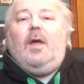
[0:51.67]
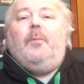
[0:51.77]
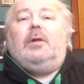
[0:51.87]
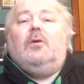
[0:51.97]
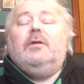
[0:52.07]

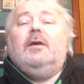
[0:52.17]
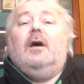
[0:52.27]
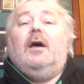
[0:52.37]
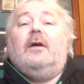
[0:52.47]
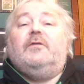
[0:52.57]
Bologna
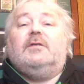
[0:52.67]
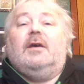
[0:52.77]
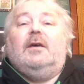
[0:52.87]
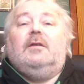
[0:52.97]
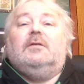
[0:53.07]
have
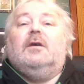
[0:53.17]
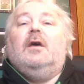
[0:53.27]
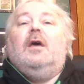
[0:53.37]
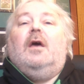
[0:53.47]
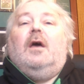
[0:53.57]
signed
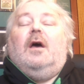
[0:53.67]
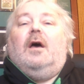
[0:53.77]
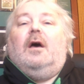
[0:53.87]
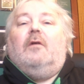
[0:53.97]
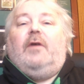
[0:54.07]

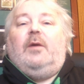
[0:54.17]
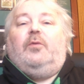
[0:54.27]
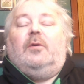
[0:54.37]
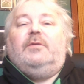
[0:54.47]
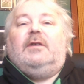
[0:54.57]
a very
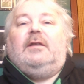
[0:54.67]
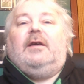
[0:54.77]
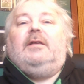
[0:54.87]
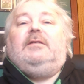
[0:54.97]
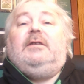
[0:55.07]
promising
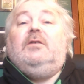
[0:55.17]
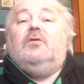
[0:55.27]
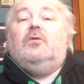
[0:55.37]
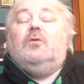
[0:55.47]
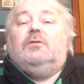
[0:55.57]

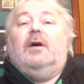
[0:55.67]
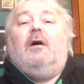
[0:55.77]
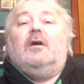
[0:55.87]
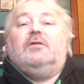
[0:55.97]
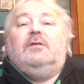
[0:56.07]
19-year-old
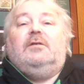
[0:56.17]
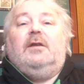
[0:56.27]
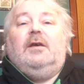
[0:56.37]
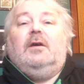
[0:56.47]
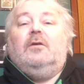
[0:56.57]

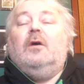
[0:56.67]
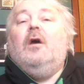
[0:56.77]
Argentinian